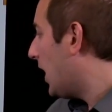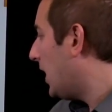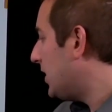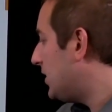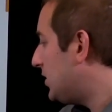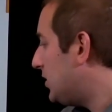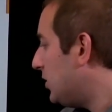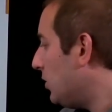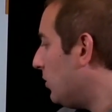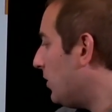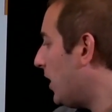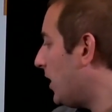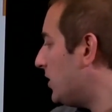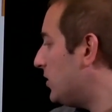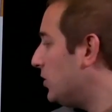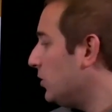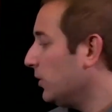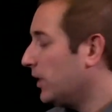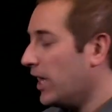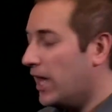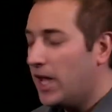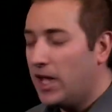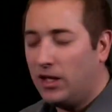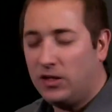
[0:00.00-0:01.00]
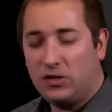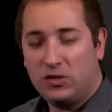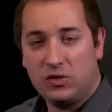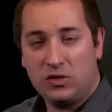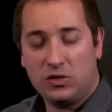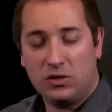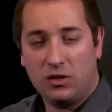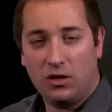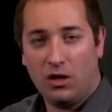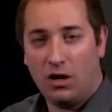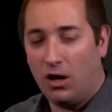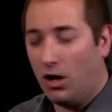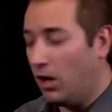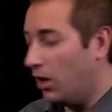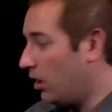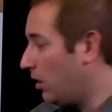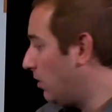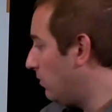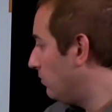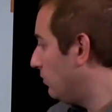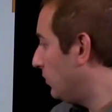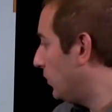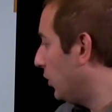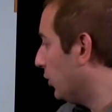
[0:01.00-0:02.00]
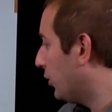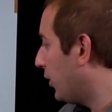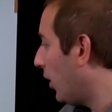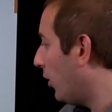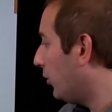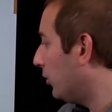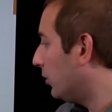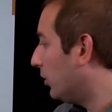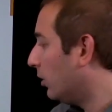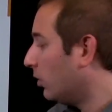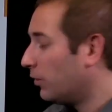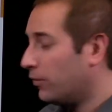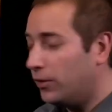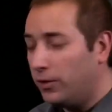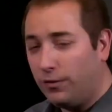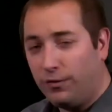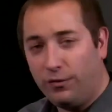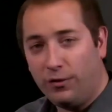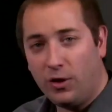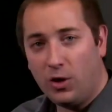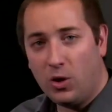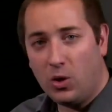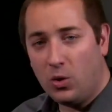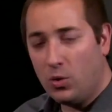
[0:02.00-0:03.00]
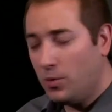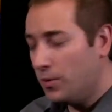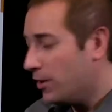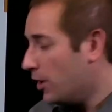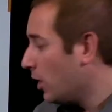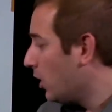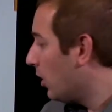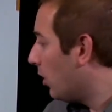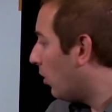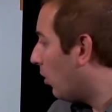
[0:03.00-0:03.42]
As soon as you get a counter overflow